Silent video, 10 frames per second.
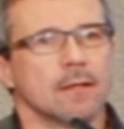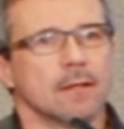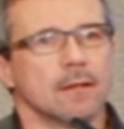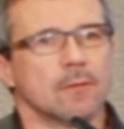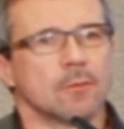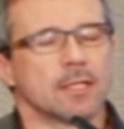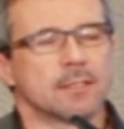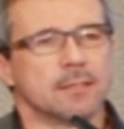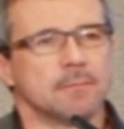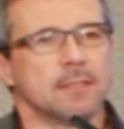uh, what
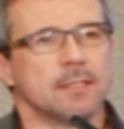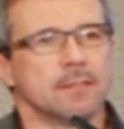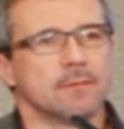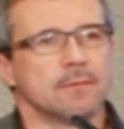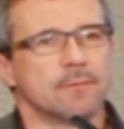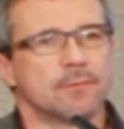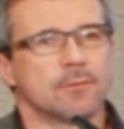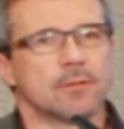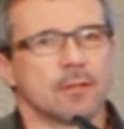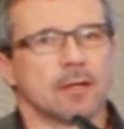does it mean
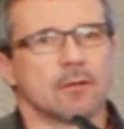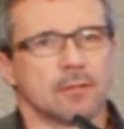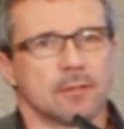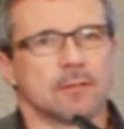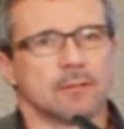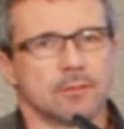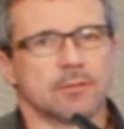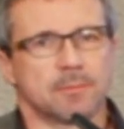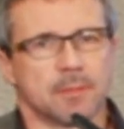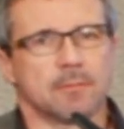for our
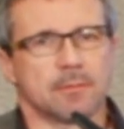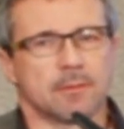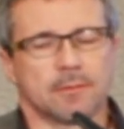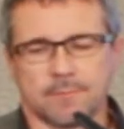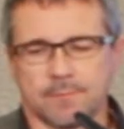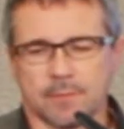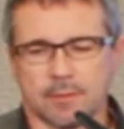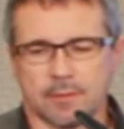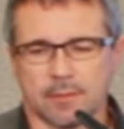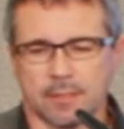newspaper
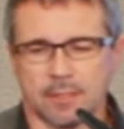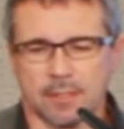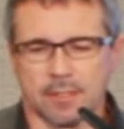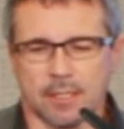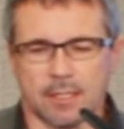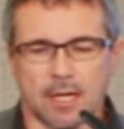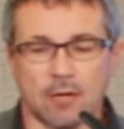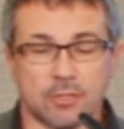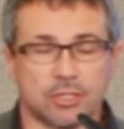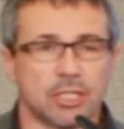uh, and
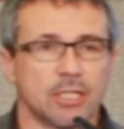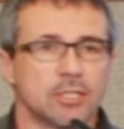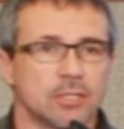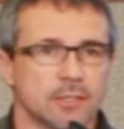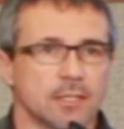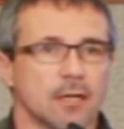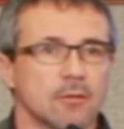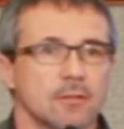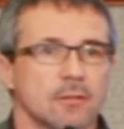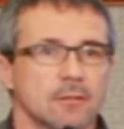how it changes
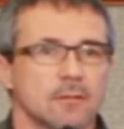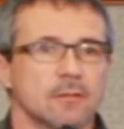our